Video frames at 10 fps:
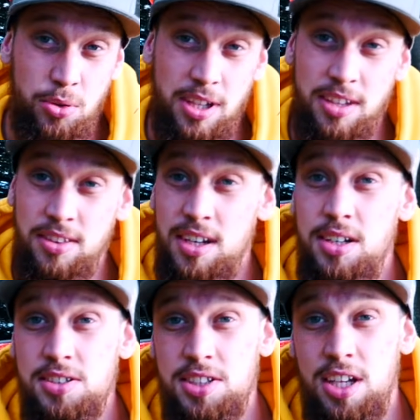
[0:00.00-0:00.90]
the
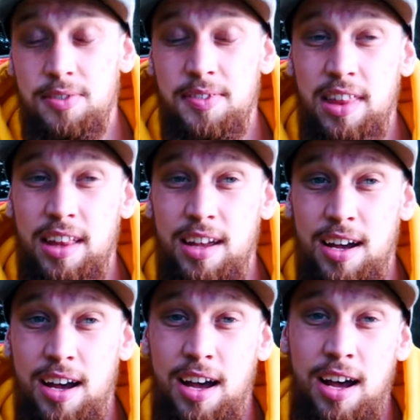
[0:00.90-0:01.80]
interior stuff.
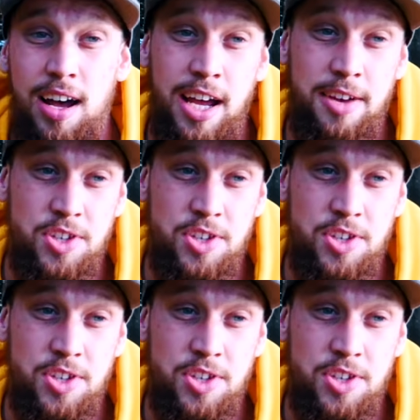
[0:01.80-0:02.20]
I have